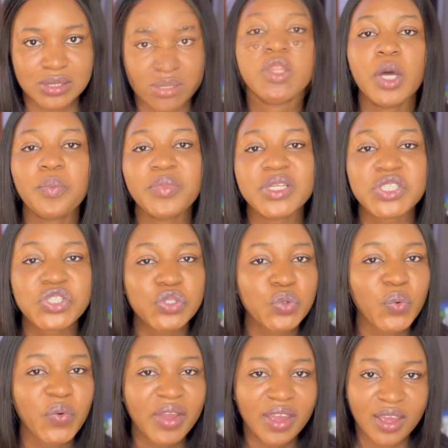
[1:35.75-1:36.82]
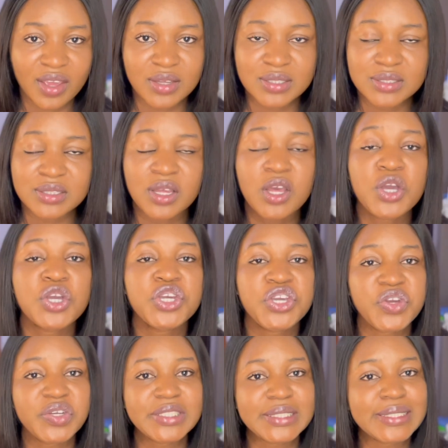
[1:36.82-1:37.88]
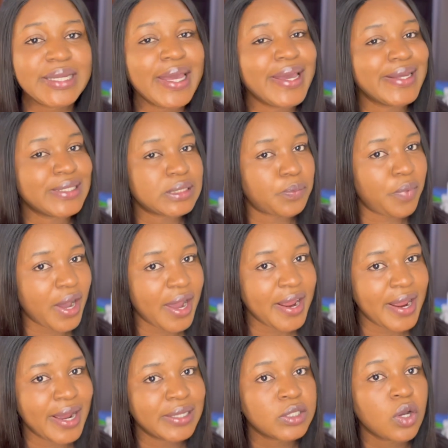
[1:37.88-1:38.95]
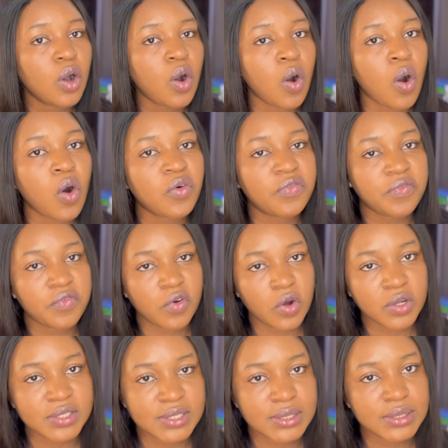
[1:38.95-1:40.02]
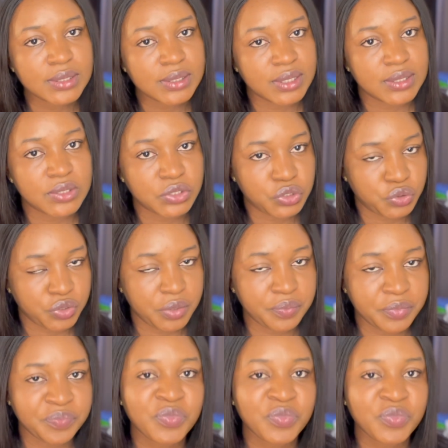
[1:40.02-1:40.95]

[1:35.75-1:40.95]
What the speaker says: Number two is using expired or faulty test strip.